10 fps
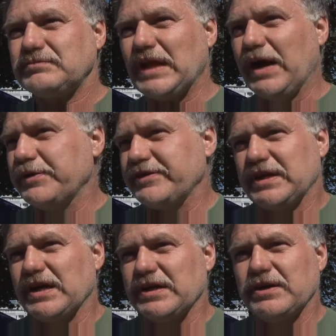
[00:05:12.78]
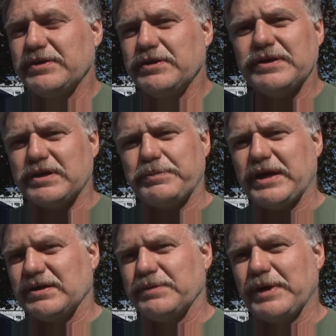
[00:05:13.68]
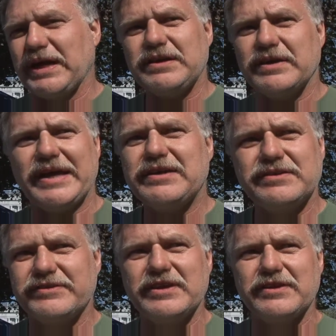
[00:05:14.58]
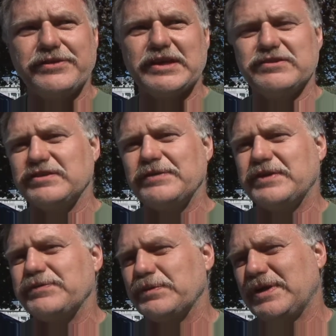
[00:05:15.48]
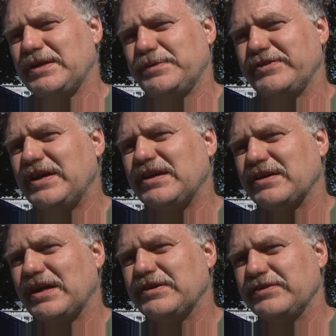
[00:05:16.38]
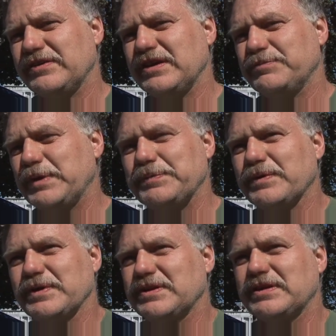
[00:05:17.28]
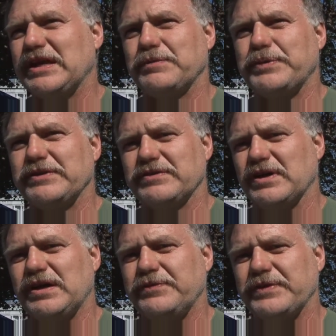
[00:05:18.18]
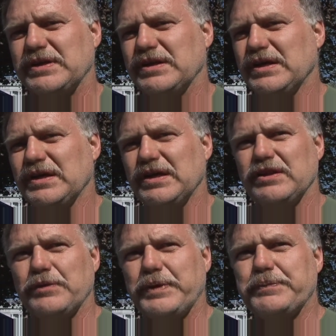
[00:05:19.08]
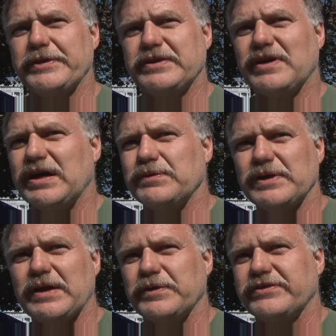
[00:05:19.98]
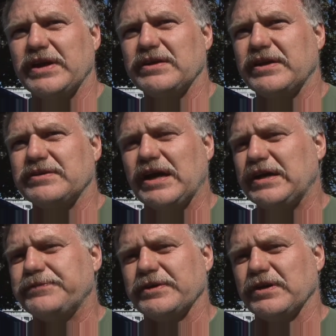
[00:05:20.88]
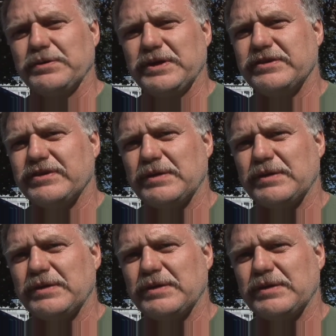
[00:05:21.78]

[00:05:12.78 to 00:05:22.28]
I was in a gung-ho unit apparently, but I could see the things shift even while I was there. I could see people were getting pissed off, and the people that died while I was there, they died for no reason.